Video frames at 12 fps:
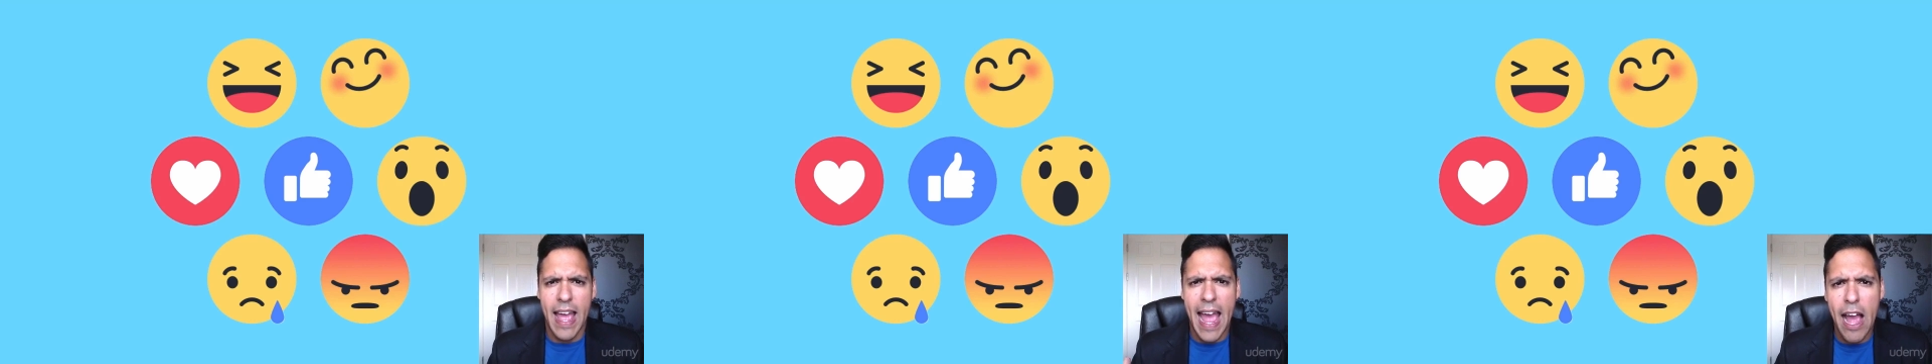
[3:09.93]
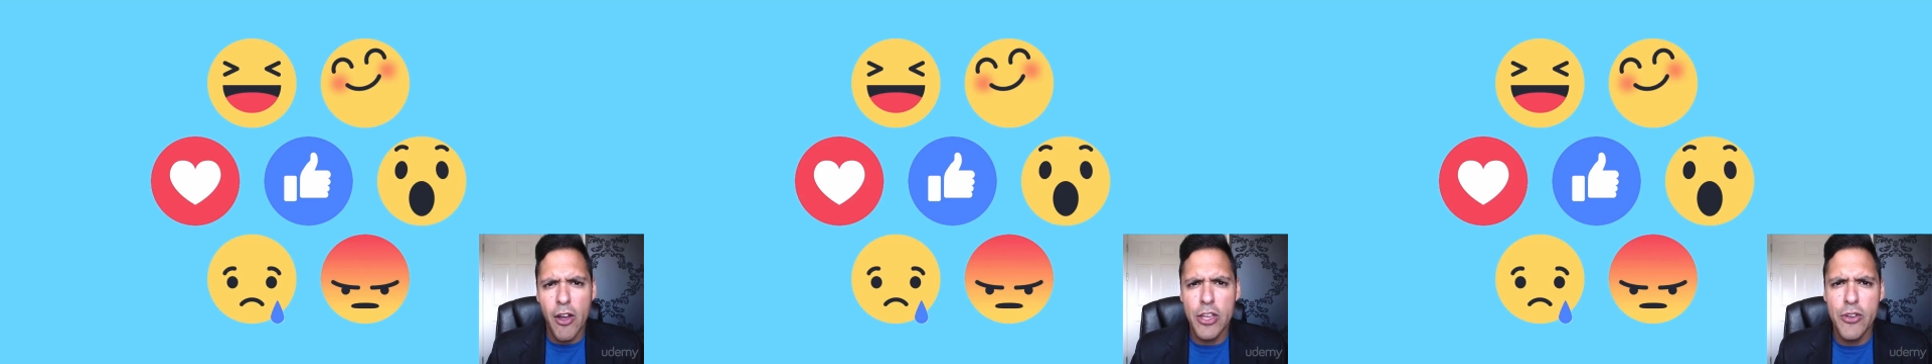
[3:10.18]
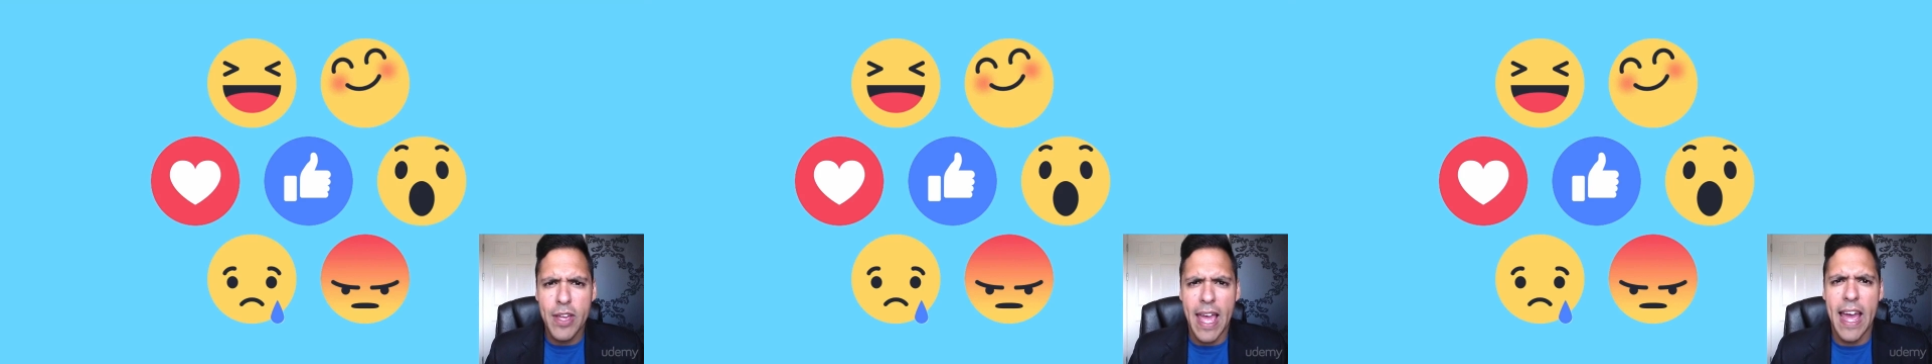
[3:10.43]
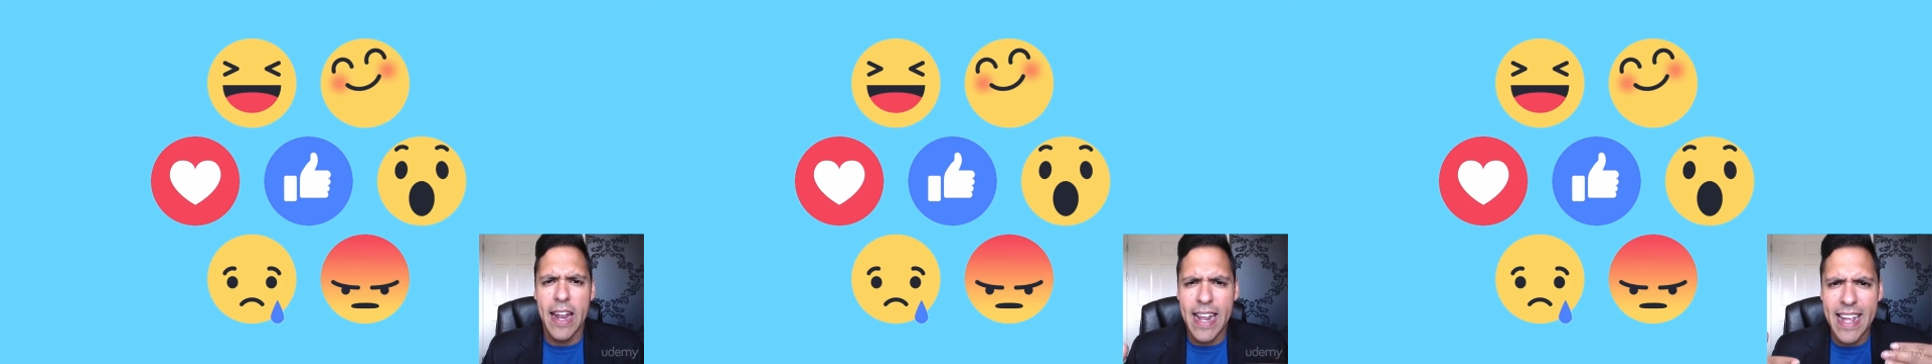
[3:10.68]
how you
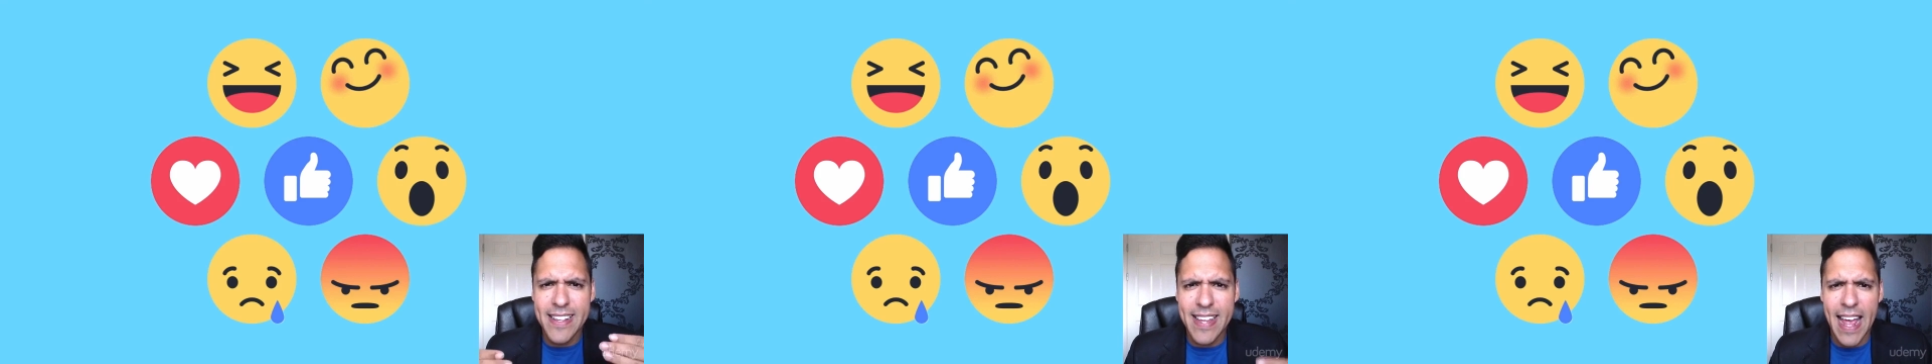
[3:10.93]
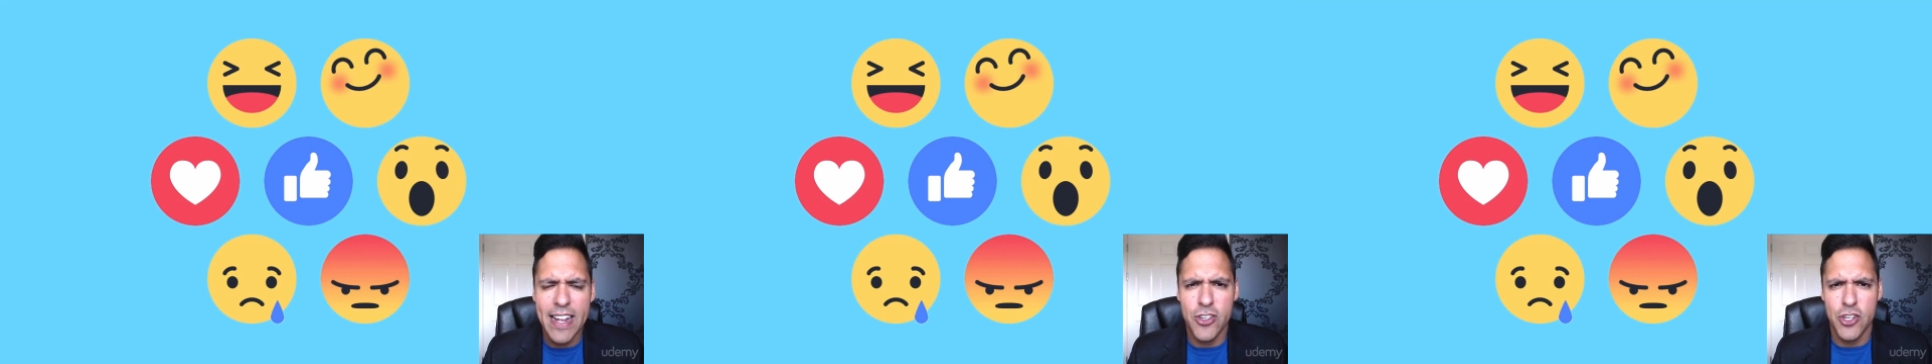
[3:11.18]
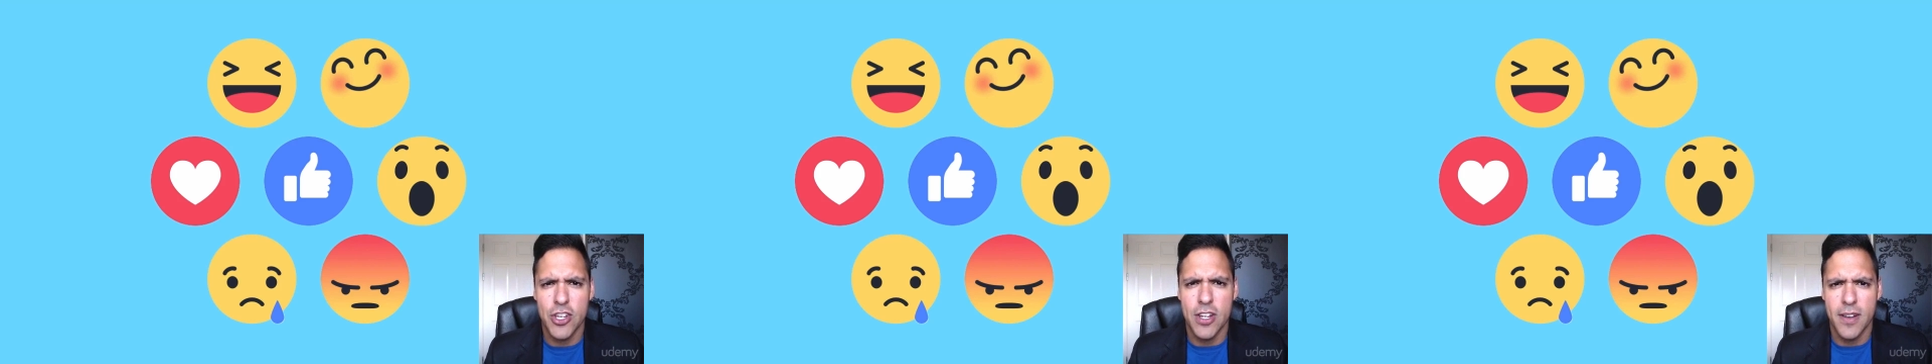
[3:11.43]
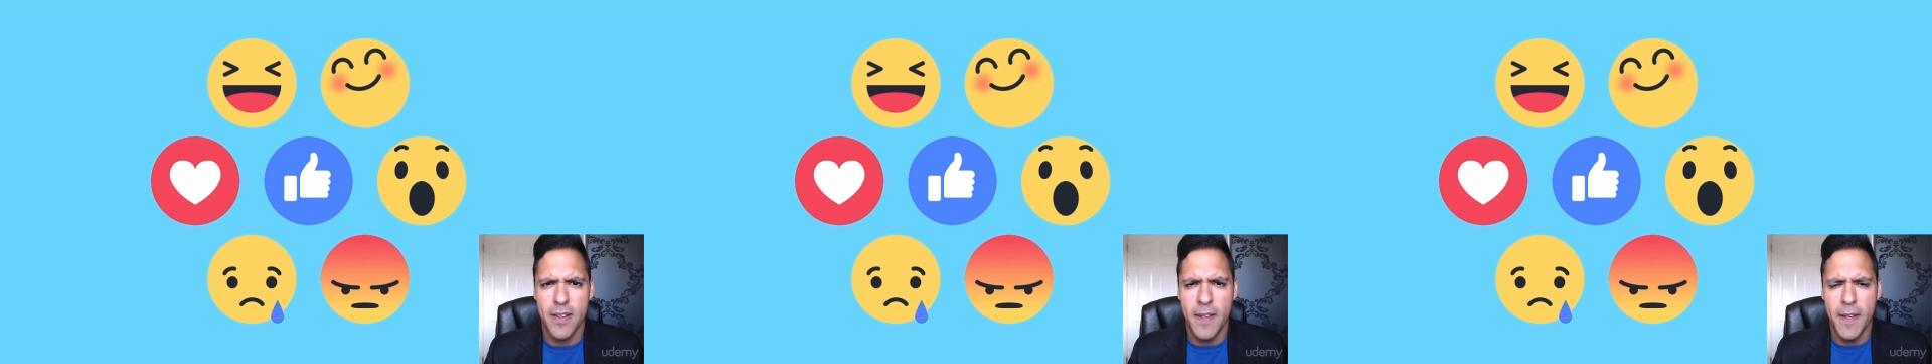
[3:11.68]
get attention.